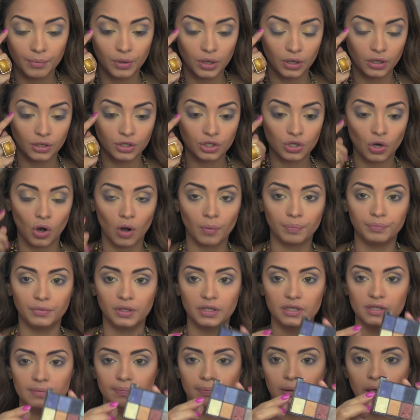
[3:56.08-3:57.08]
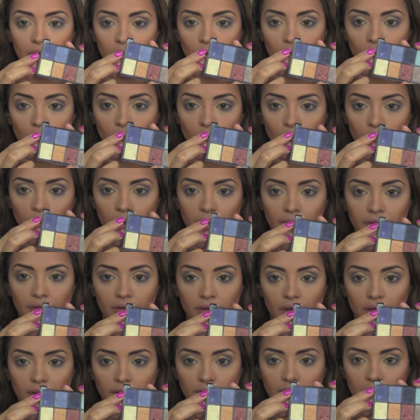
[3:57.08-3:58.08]
I'm going to top this blue
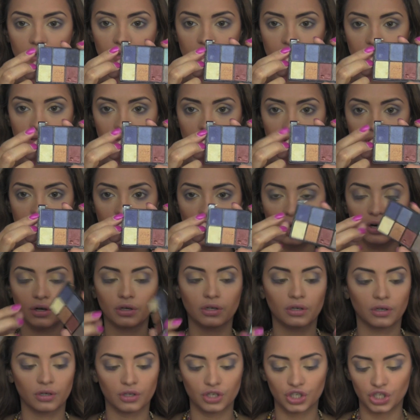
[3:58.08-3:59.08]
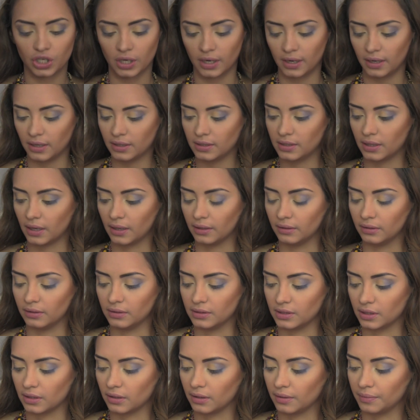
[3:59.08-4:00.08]
with this darker shade,
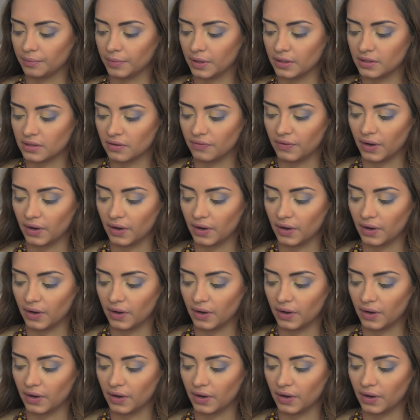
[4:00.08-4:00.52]
and it's a